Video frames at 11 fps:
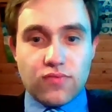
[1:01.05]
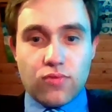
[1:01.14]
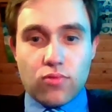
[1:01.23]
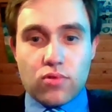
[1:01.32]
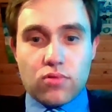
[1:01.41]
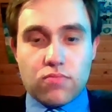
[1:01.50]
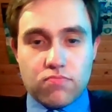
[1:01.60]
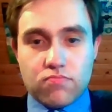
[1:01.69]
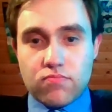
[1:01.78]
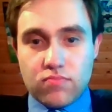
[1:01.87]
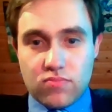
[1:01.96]
for
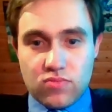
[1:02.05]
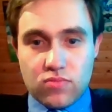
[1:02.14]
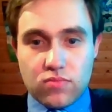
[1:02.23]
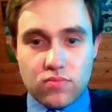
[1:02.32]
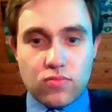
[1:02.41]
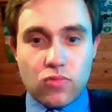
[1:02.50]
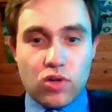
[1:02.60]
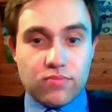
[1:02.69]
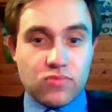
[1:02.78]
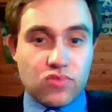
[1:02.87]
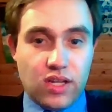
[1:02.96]

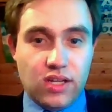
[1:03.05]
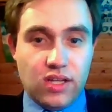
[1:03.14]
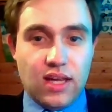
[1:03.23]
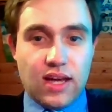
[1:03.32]
well, training